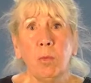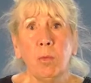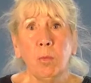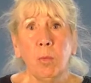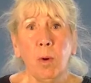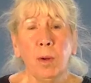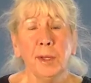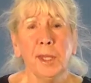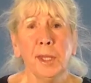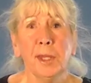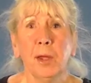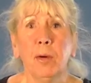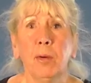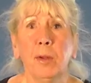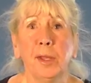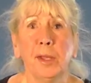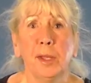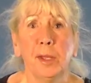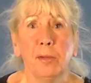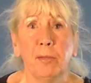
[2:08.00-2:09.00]
Once the
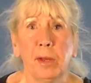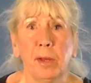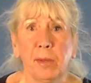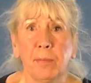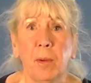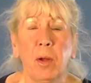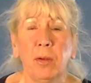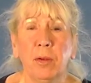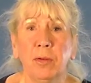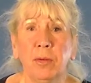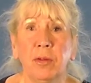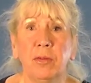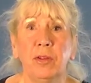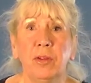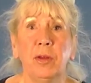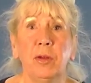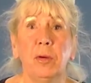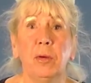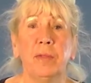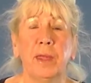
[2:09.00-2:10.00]
horse has responded,
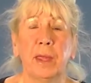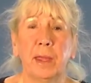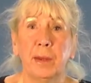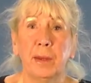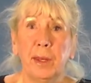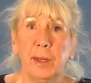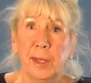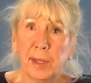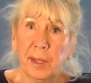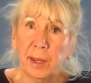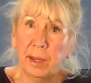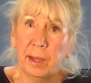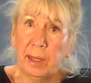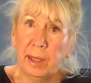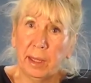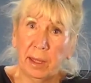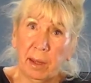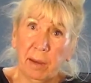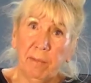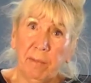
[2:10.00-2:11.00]
they can
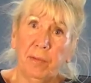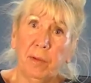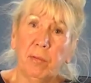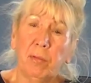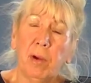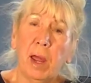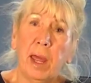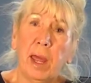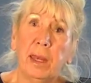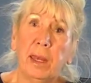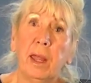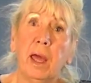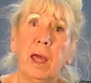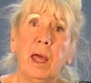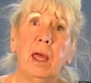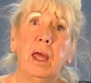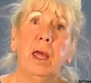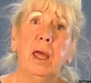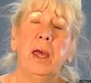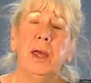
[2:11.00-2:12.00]
instantly give the rein
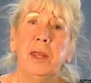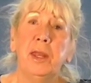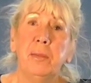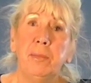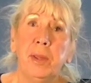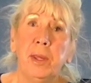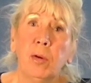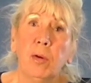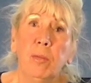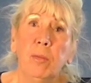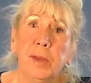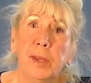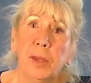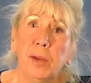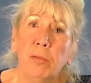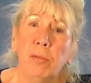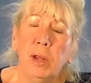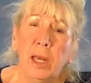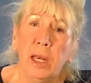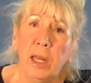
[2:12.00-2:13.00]
and it becomes
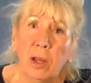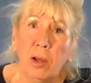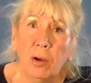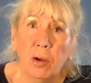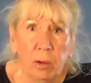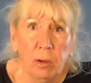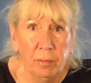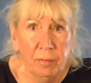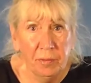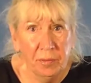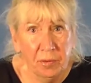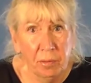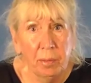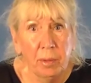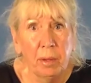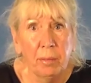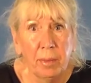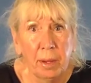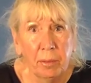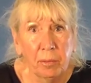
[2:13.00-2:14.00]
a really
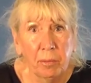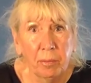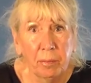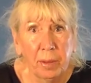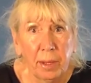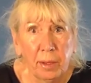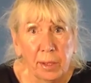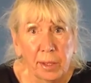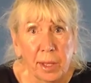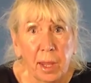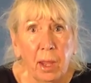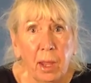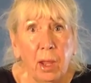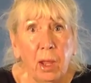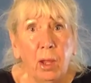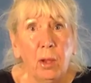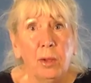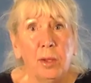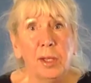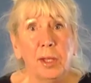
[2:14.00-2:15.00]
comfortable mouthpiece.
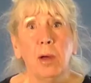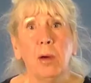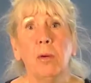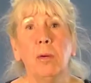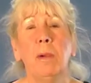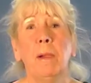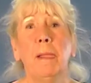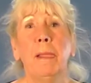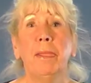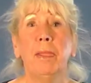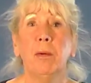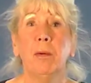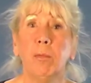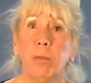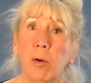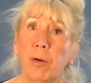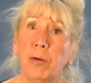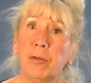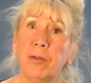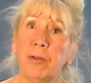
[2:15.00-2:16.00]
So the
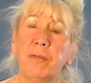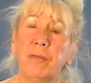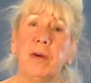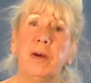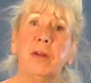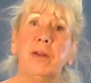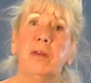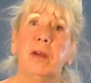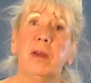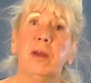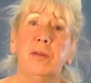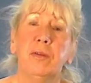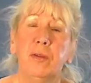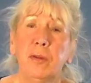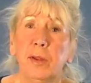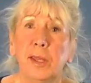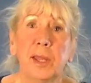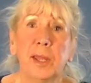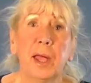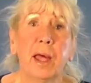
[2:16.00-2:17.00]
Waterford
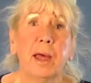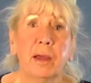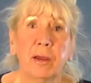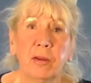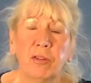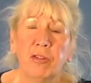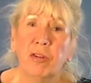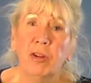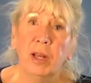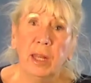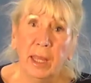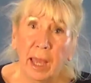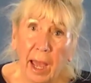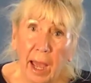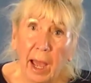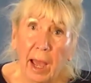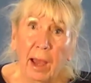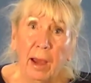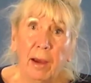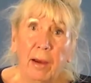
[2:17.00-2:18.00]
does actually
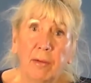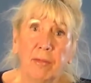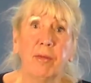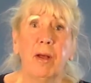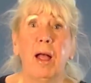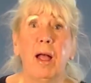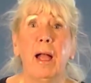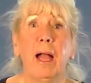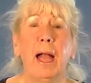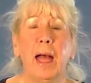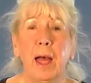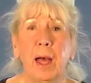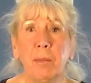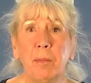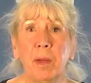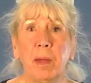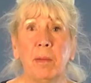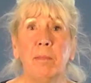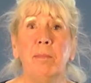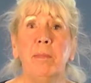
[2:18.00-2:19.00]
have
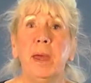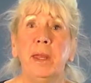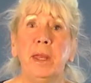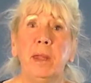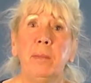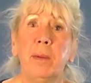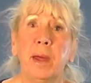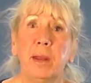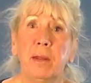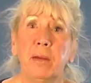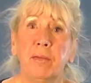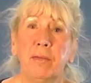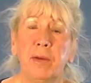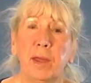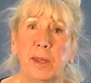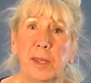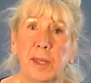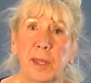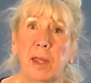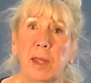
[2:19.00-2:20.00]
many
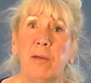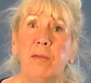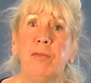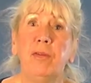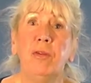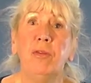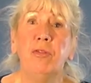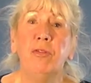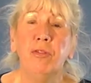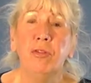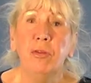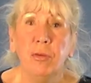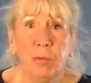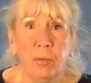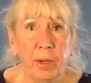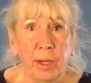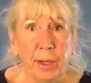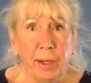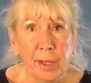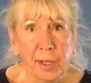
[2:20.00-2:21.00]
benefits if you
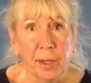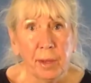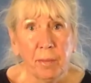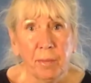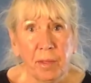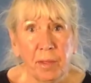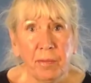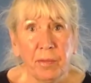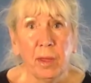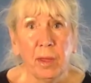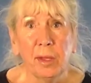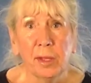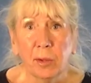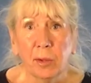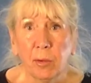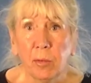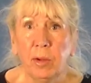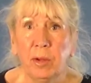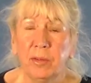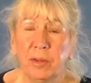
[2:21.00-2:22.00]
do need something that is
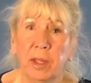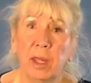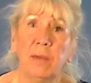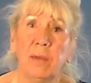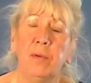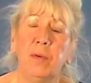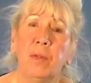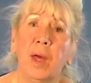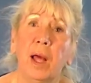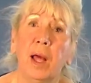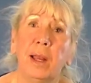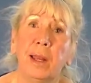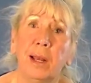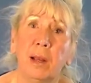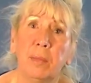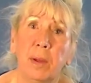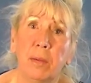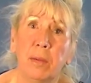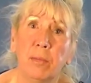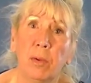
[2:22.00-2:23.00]
going to give you that
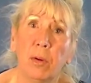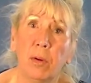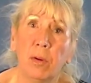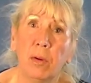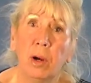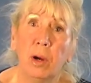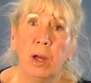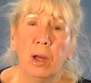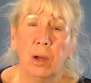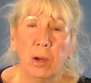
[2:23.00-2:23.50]
little bit more